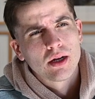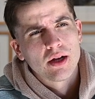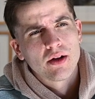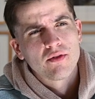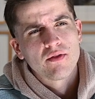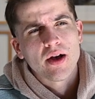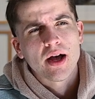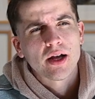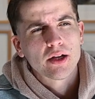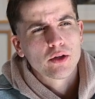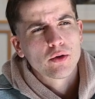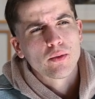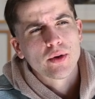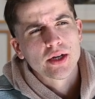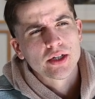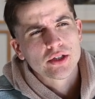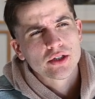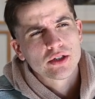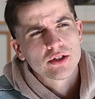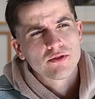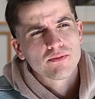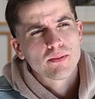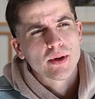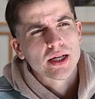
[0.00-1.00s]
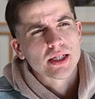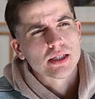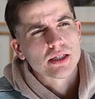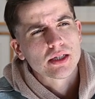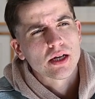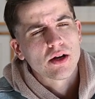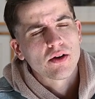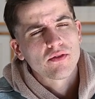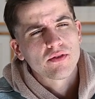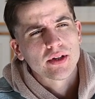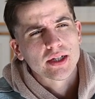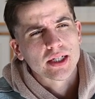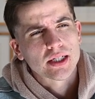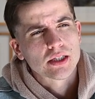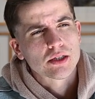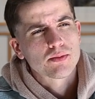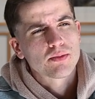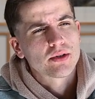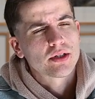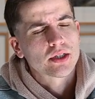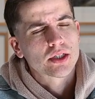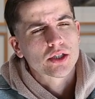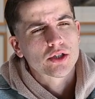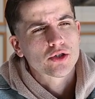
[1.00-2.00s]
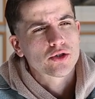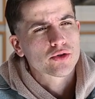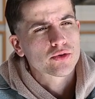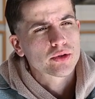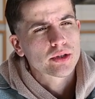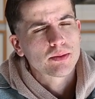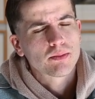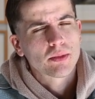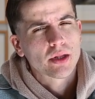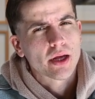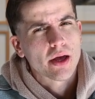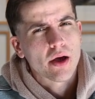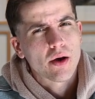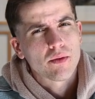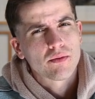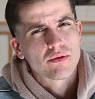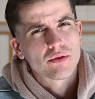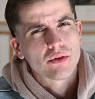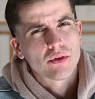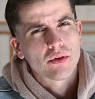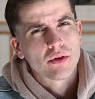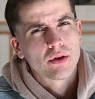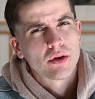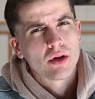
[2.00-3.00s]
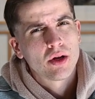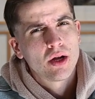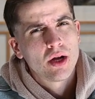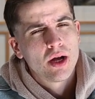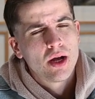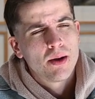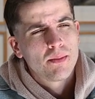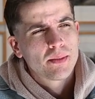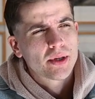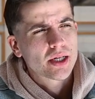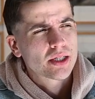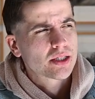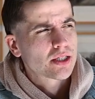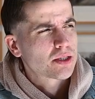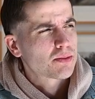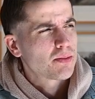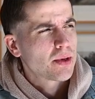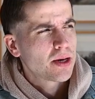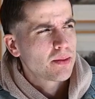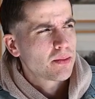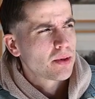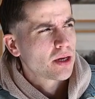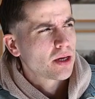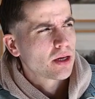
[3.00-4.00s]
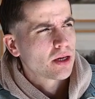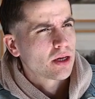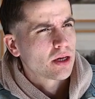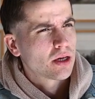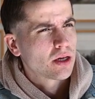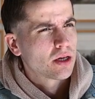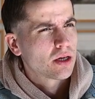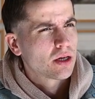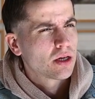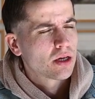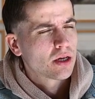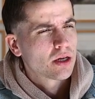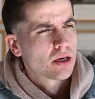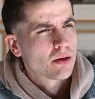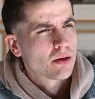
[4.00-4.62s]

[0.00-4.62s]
evaluation of myself, like it's been extremely helpful because it's made me